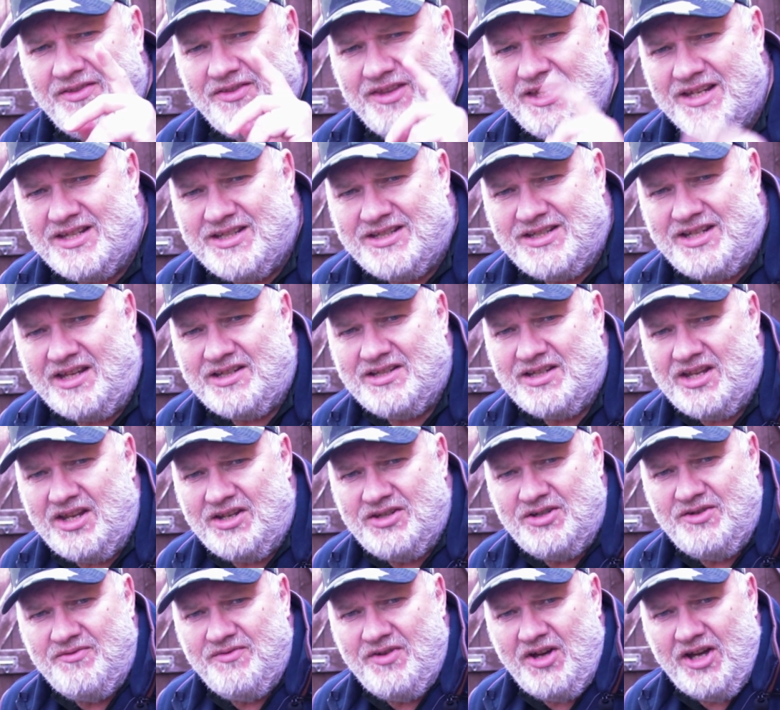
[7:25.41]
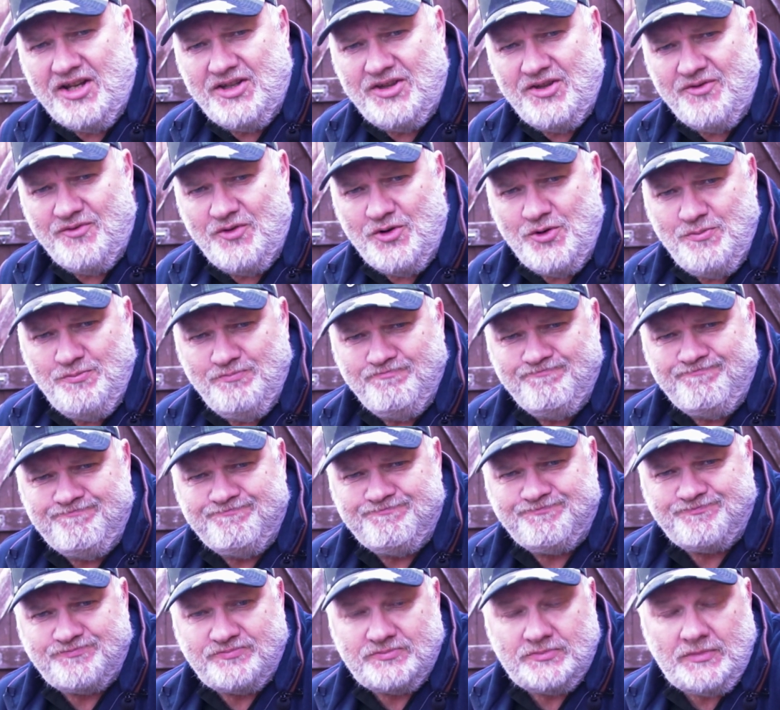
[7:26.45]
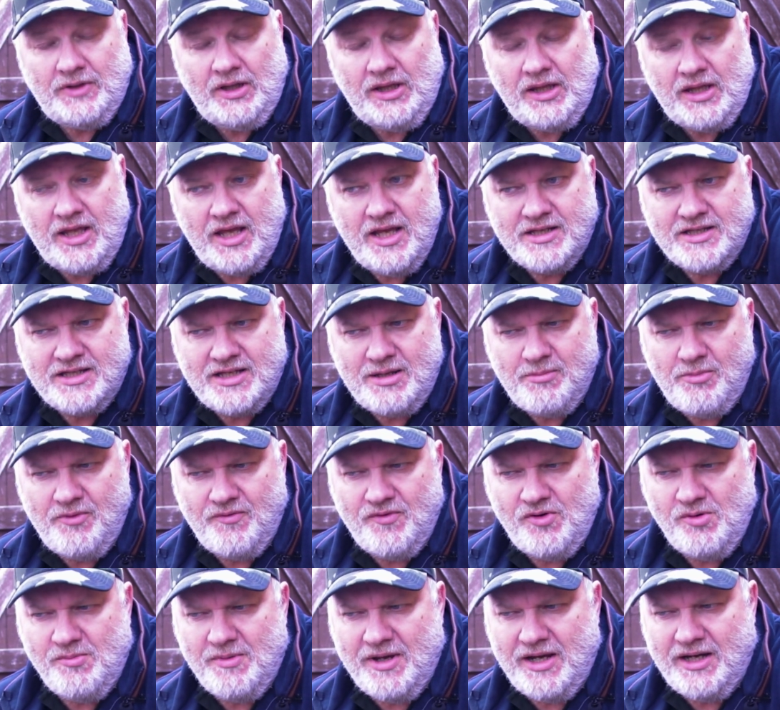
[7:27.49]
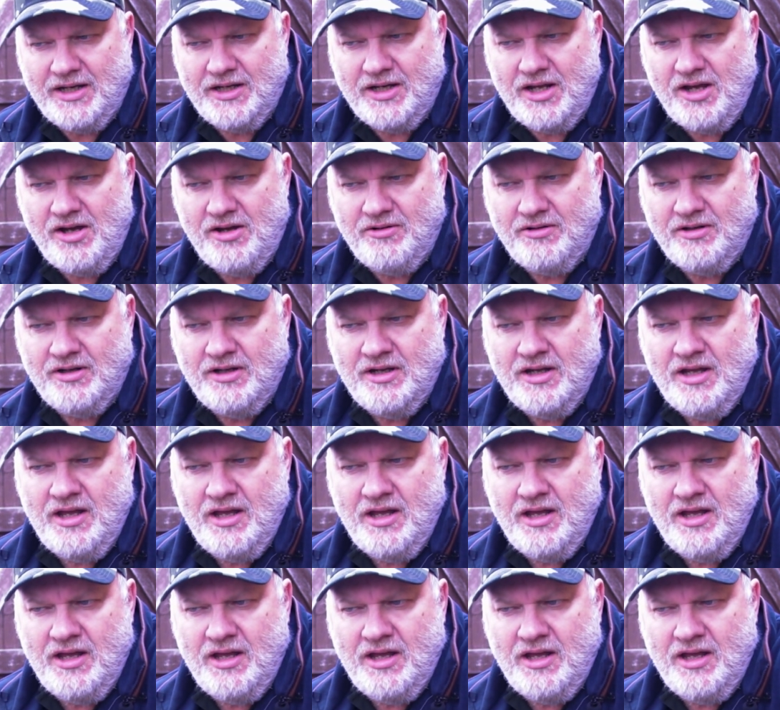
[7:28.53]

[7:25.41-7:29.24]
This does divide the room, as some of you may know.